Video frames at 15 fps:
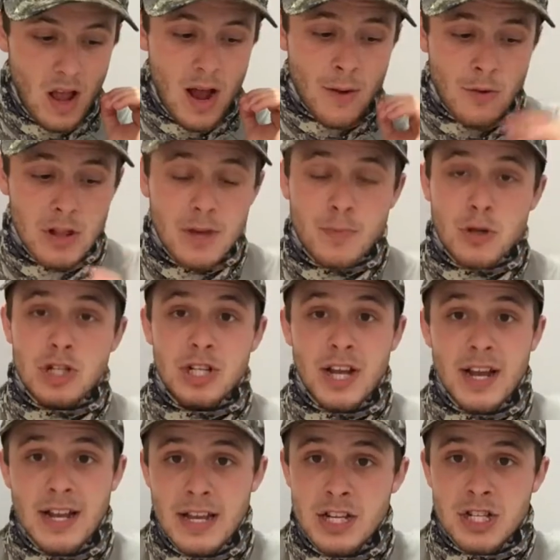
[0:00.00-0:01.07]
I really
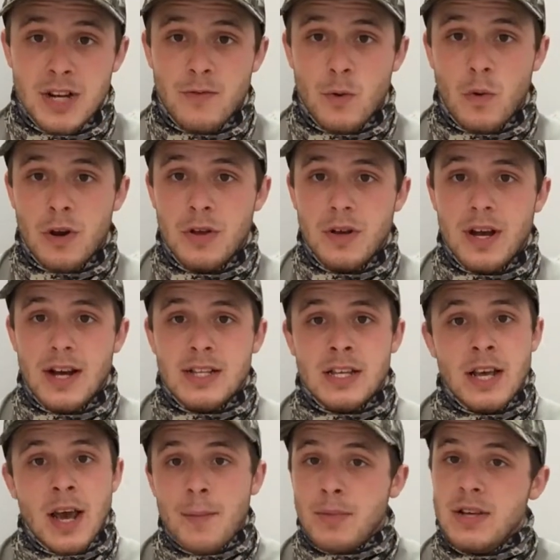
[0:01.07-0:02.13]
appreciate each and every one of you guys.
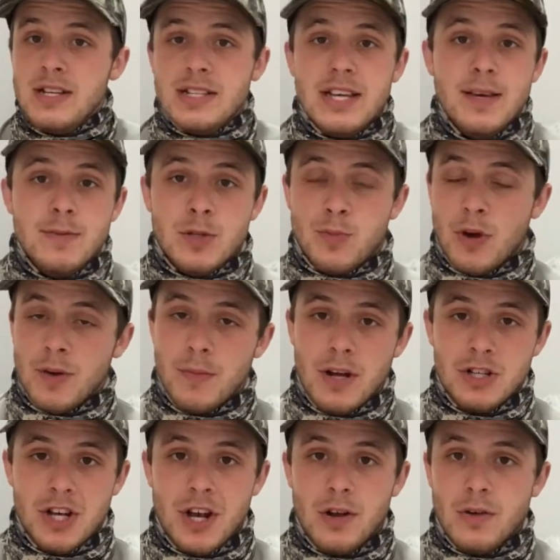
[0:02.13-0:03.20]
Please keep spreading my
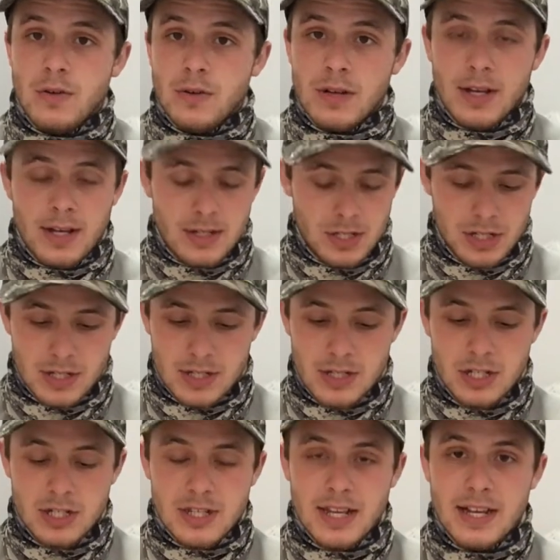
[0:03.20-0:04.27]
channel and
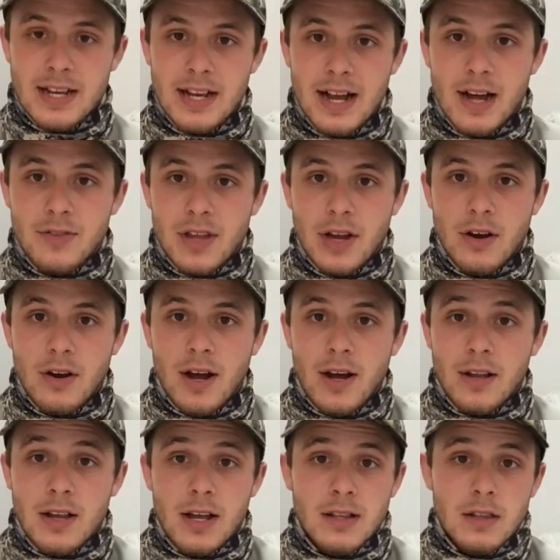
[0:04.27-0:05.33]
just just getting it out there.
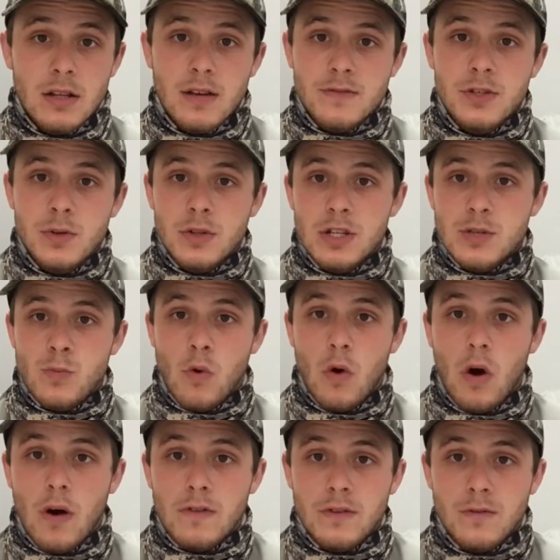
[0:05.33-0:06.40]
I, I love doing this more
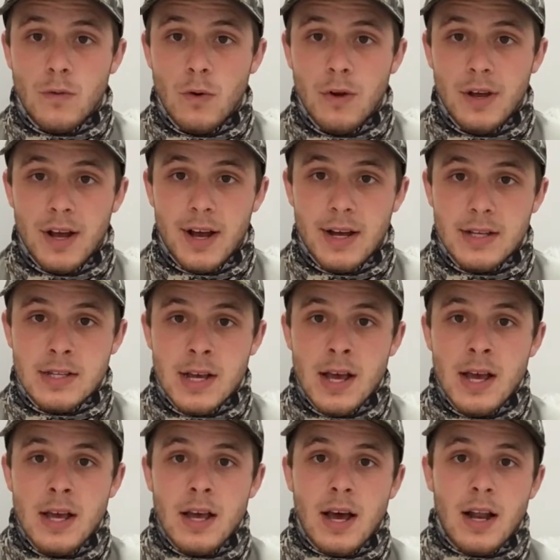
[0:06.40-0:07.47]
often for you guys,
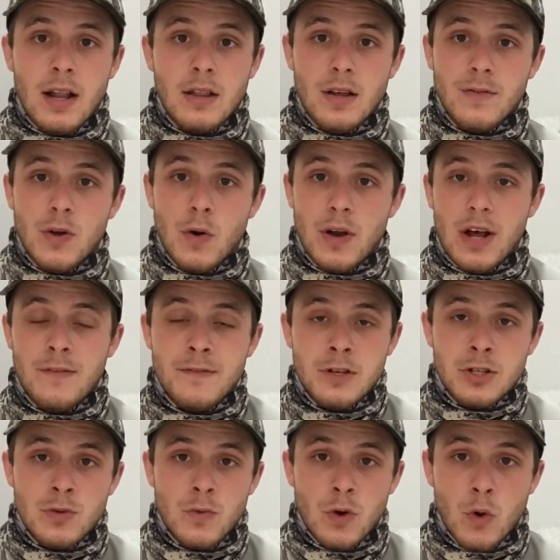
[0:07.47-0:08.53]
and I love going out
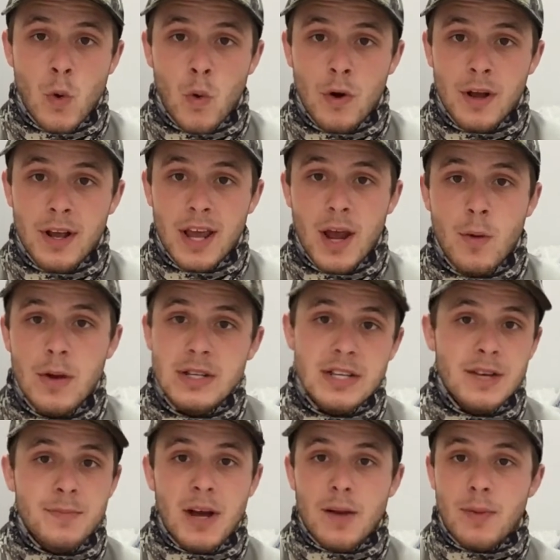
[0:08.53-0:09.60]
fishing and recording. Can't wait to
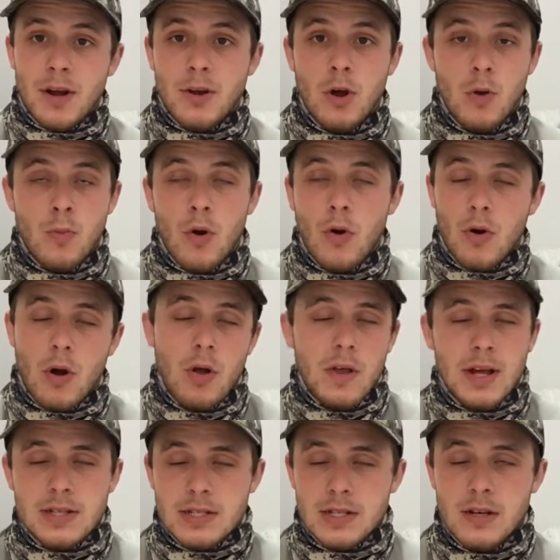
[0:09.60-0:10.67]
get back my GoPro and all
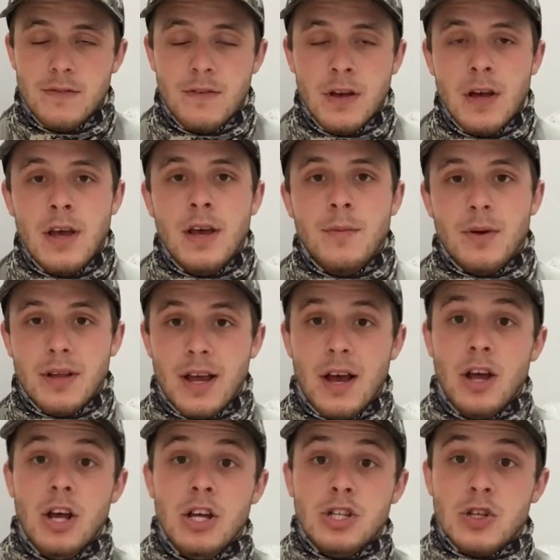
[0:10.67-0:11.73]
that stuff. But yeah,
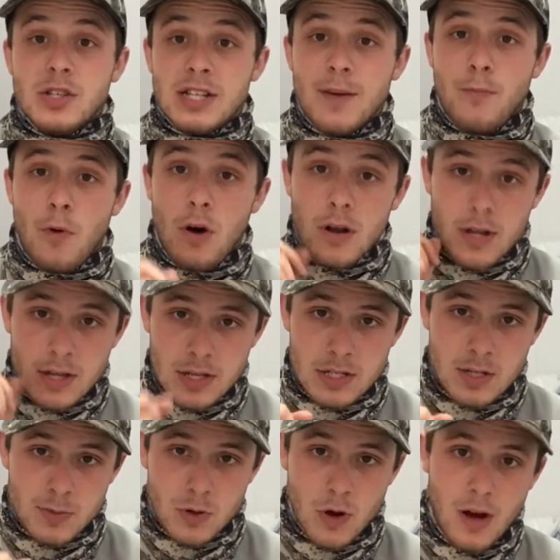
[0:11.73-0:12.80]
so step one,
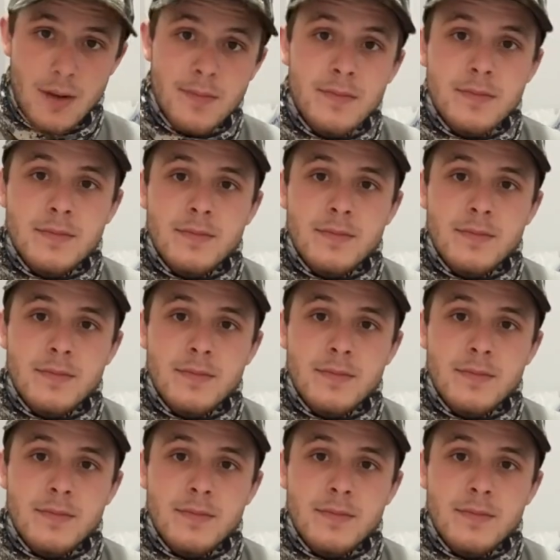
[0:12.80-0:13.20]
subscribe.